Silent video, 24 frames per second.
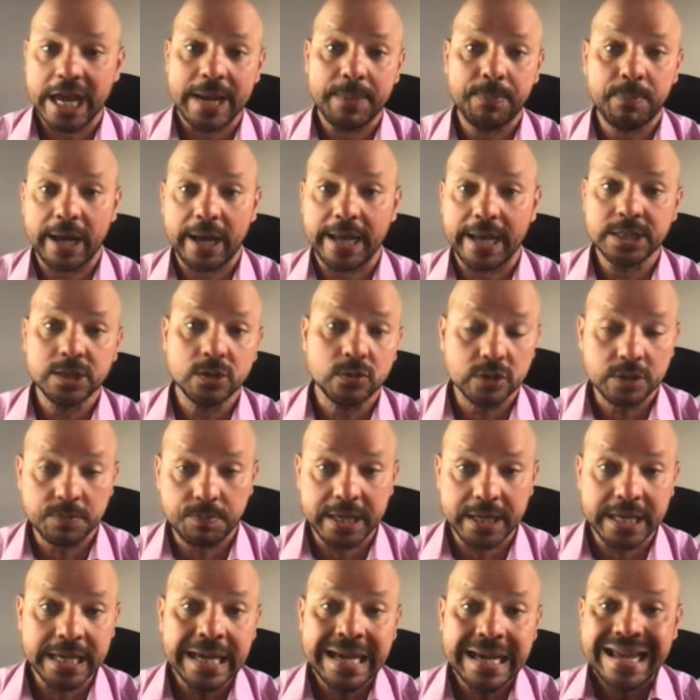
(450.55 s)
price could
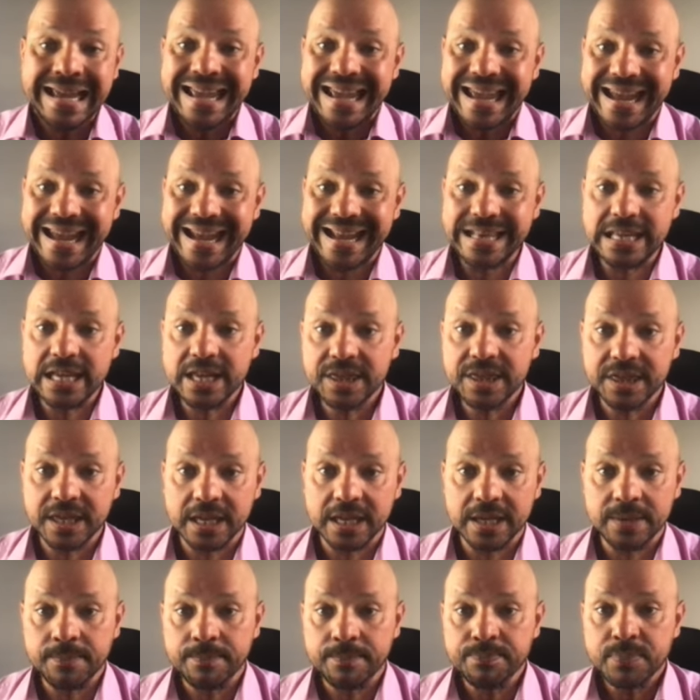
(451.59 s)
be
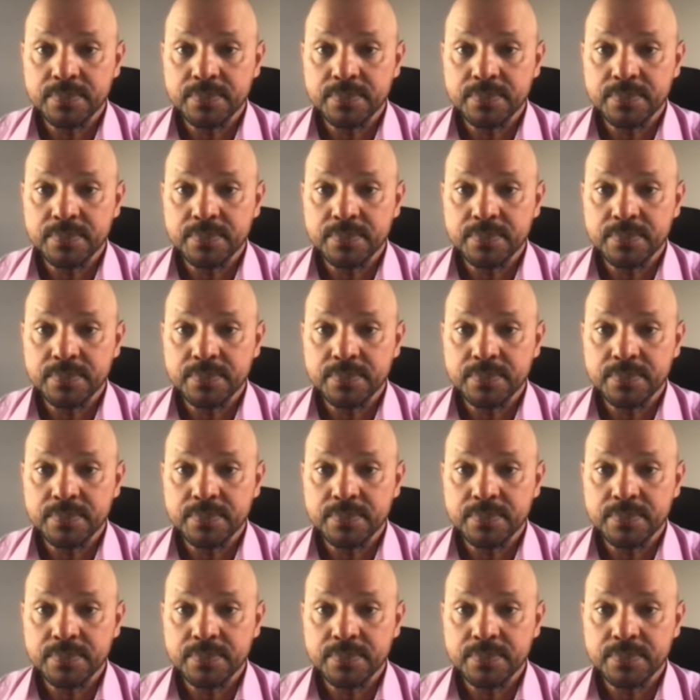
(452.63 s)
anything